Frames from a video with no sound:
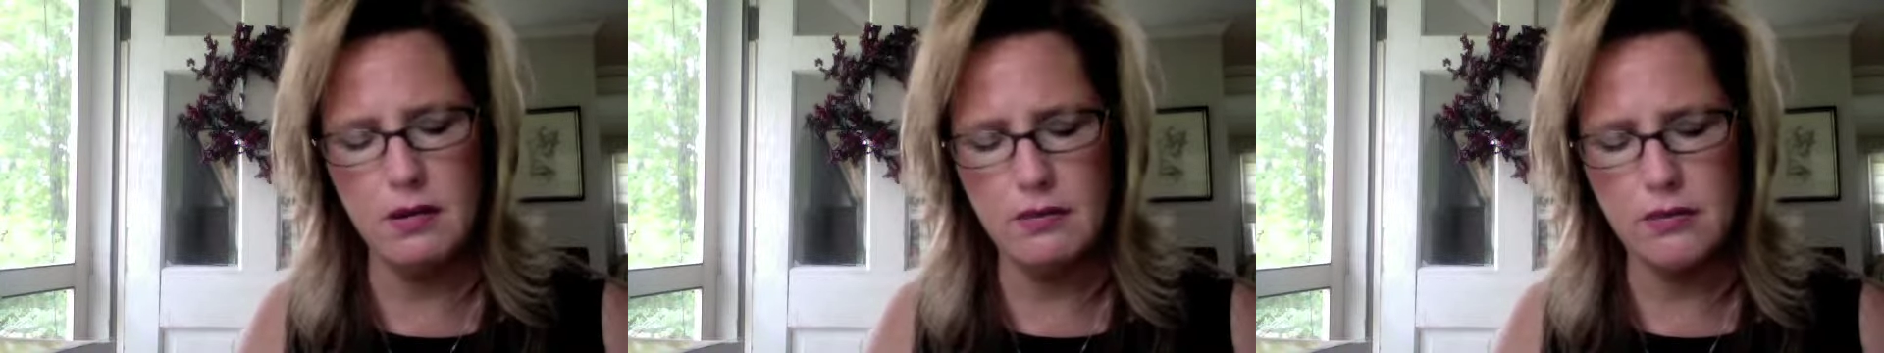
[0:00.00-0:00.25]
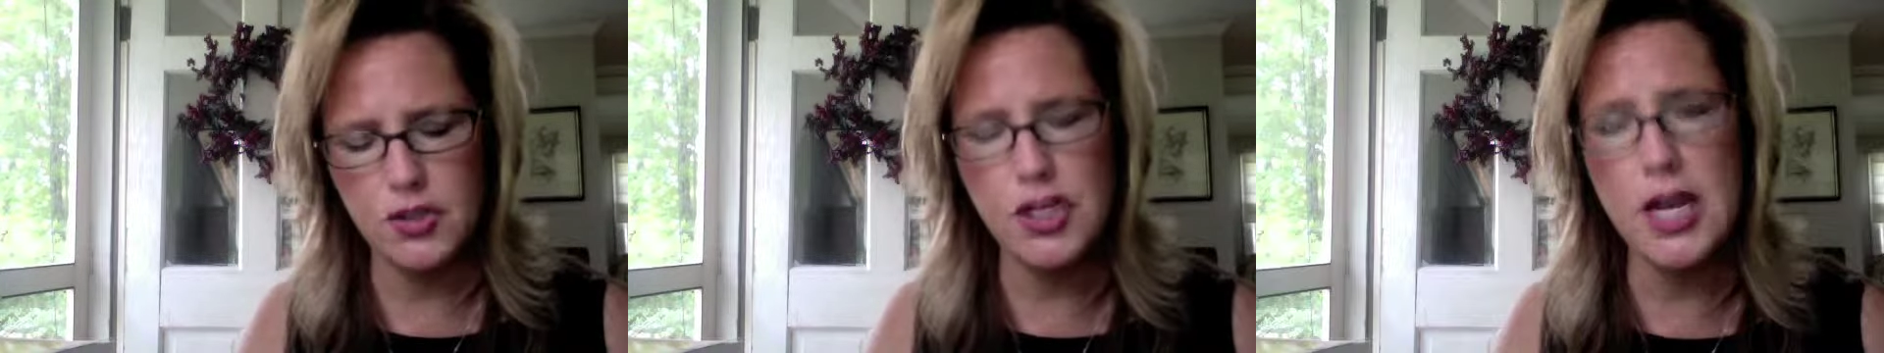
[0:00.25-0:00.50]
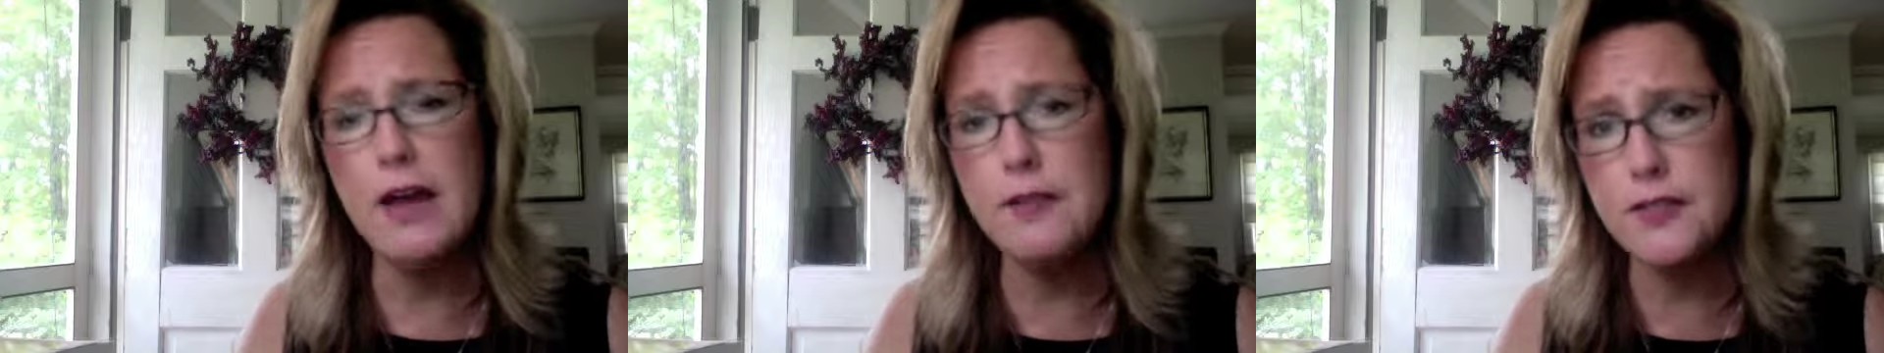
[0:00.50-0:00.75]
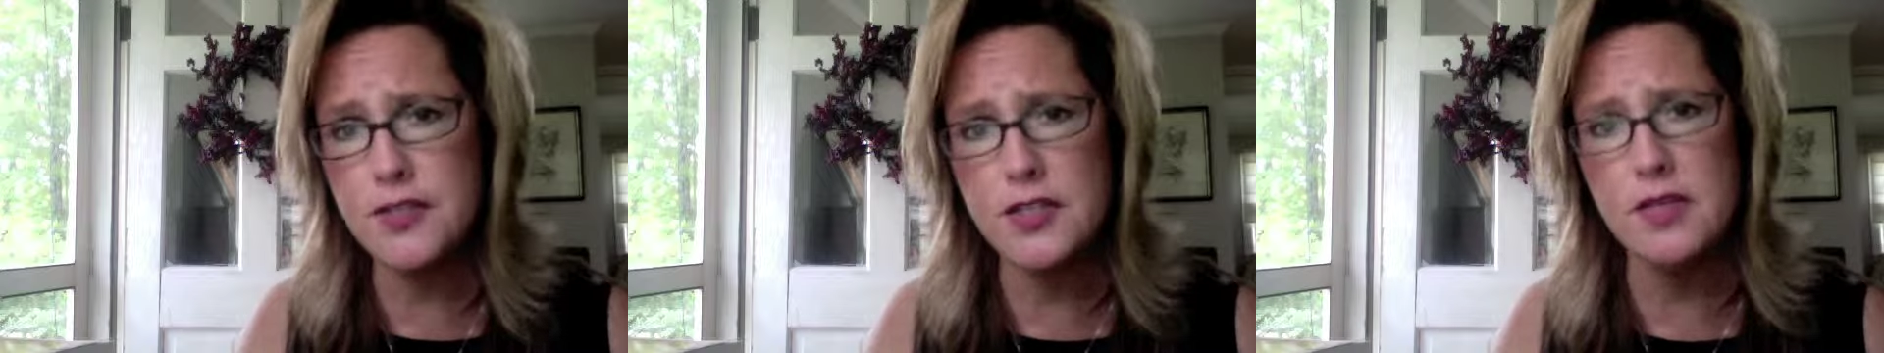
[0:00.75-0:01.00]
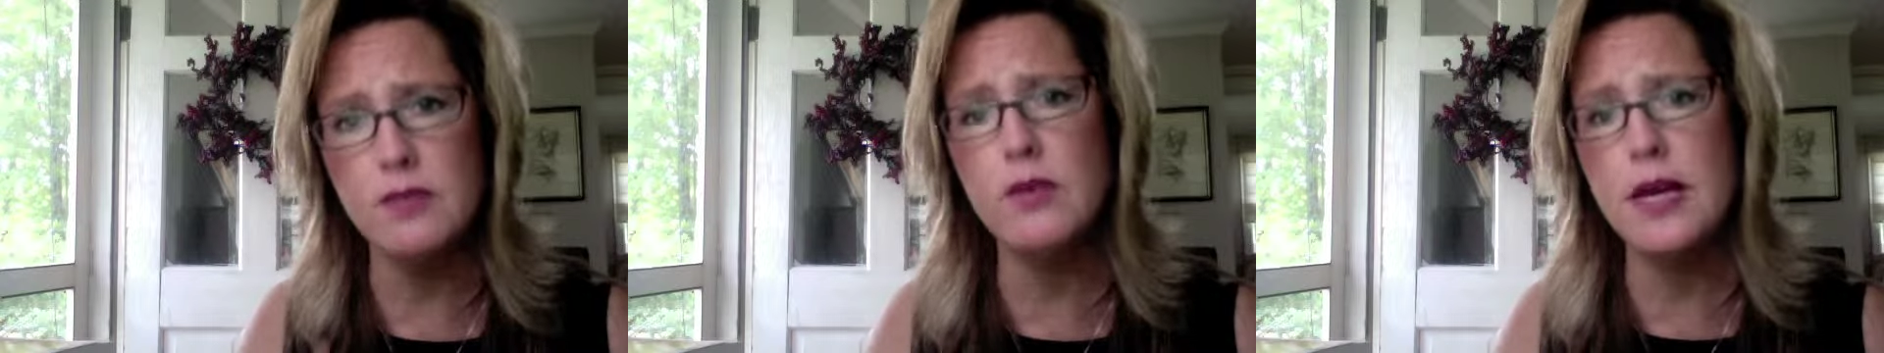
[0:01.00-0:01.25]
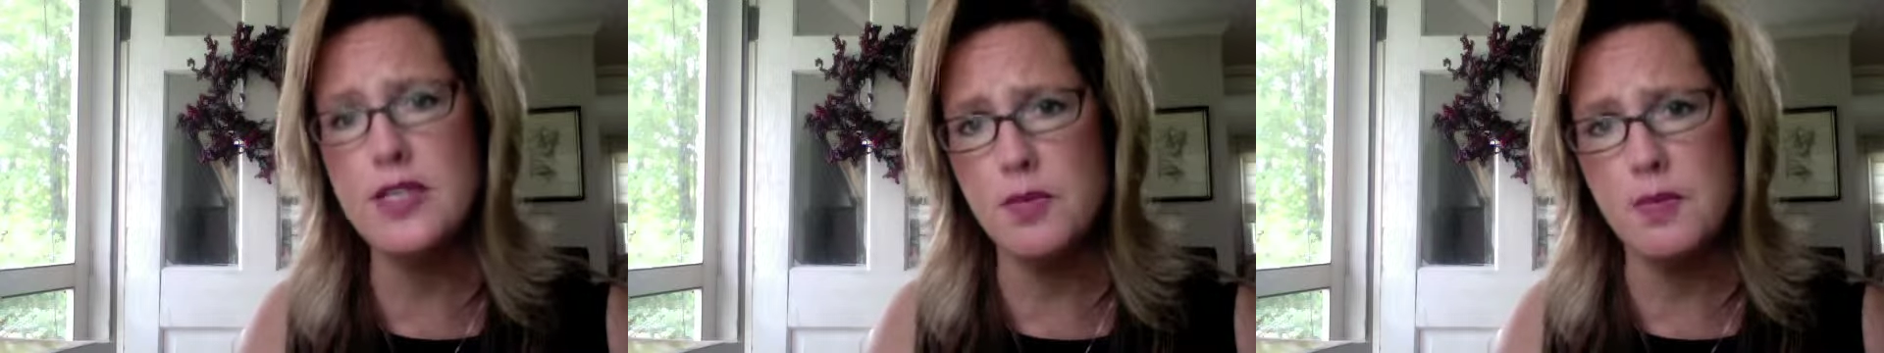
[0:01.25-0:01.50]
chefs and
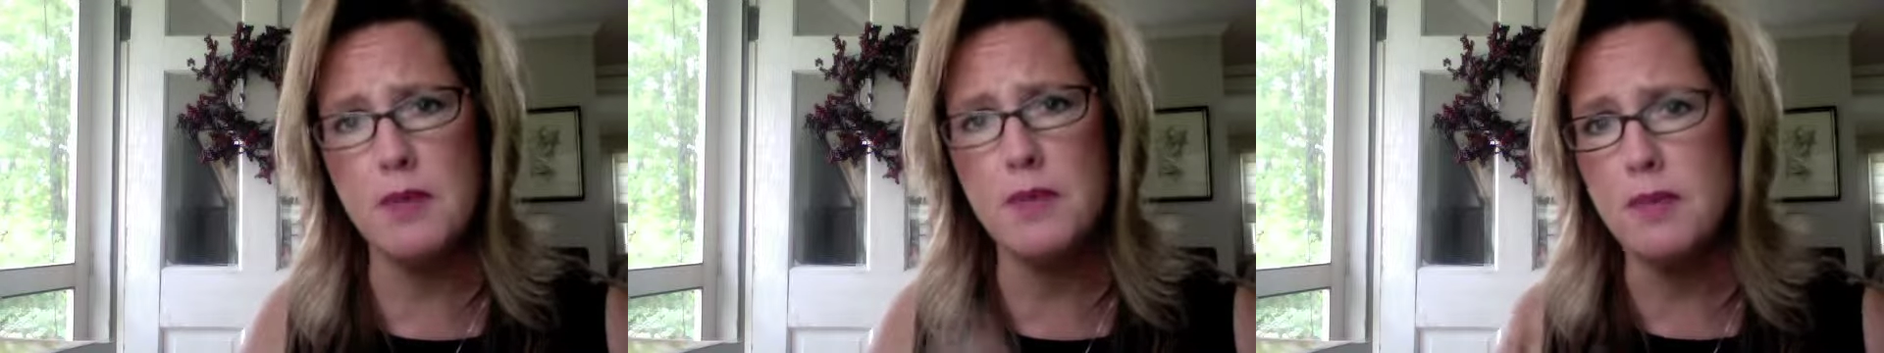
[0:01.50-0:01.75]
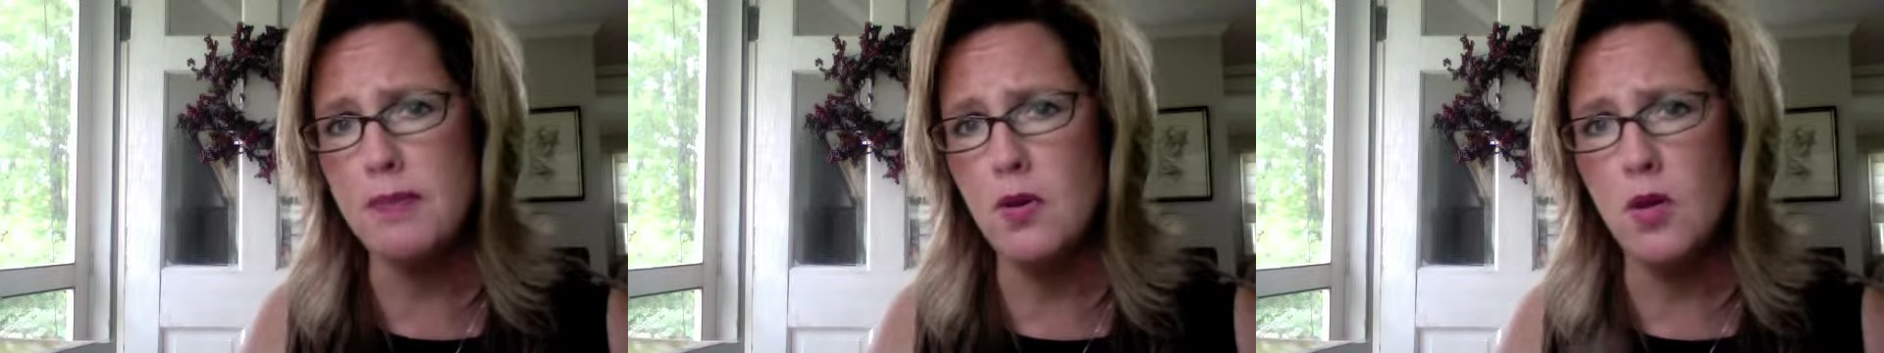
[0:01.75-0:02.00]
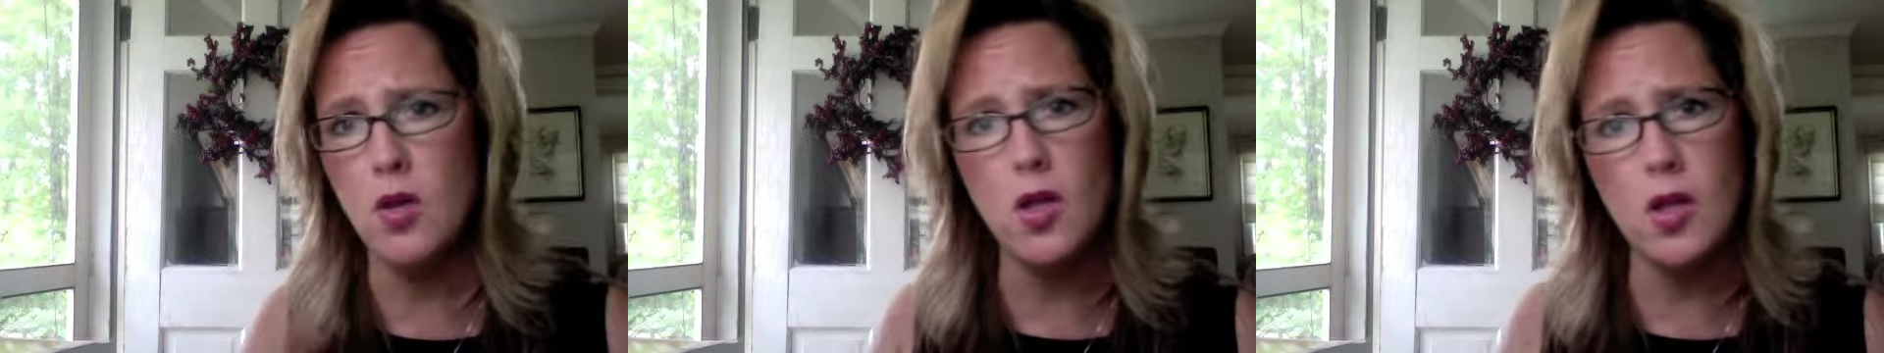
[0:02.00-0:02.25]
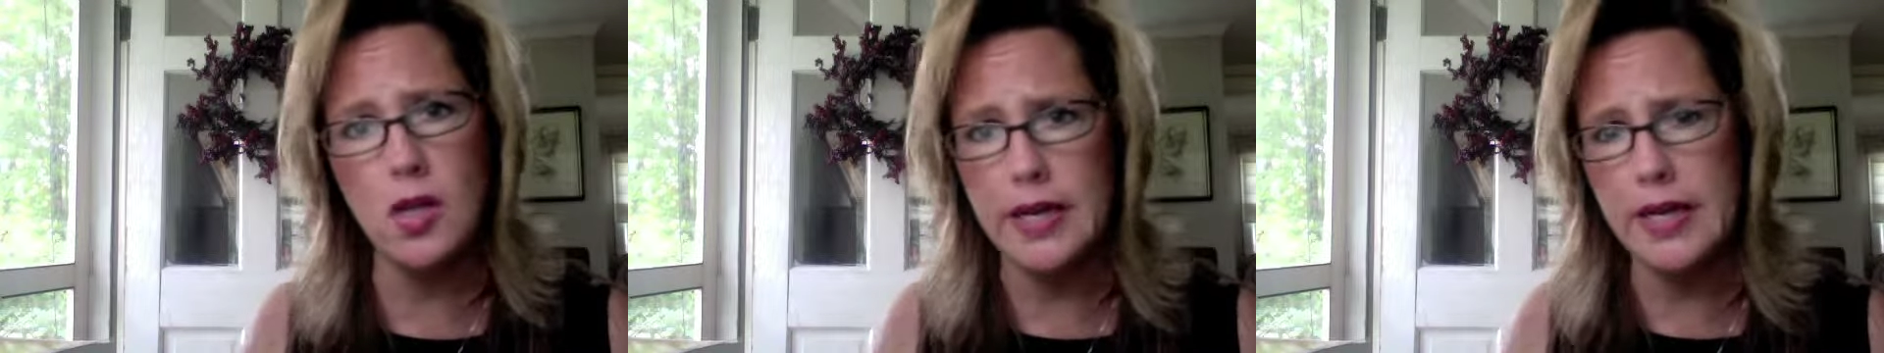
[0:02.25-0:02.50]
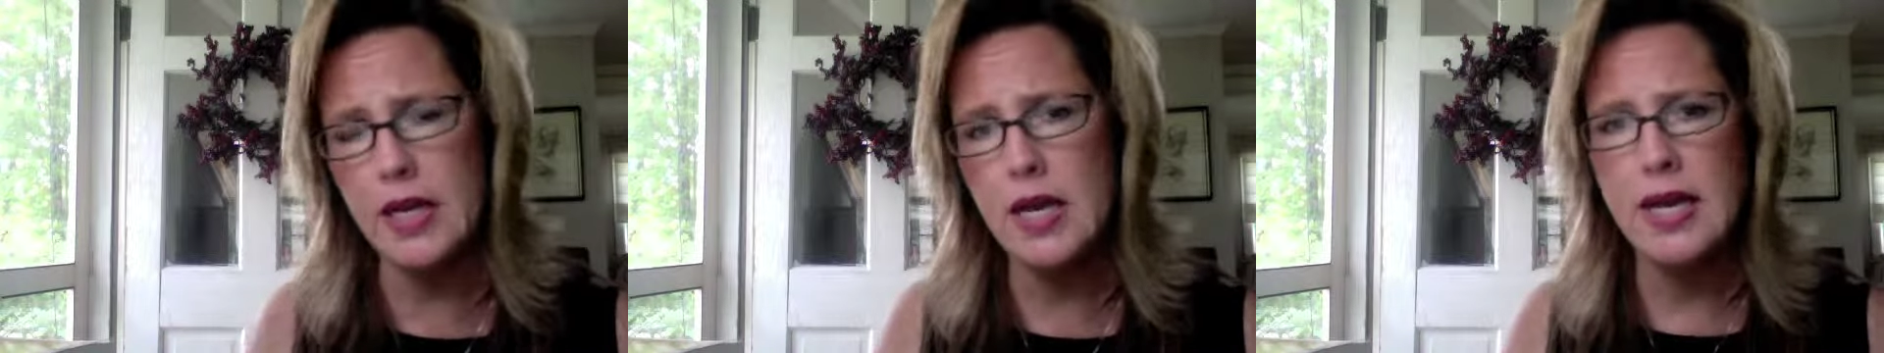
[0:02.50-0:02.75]
recipe people and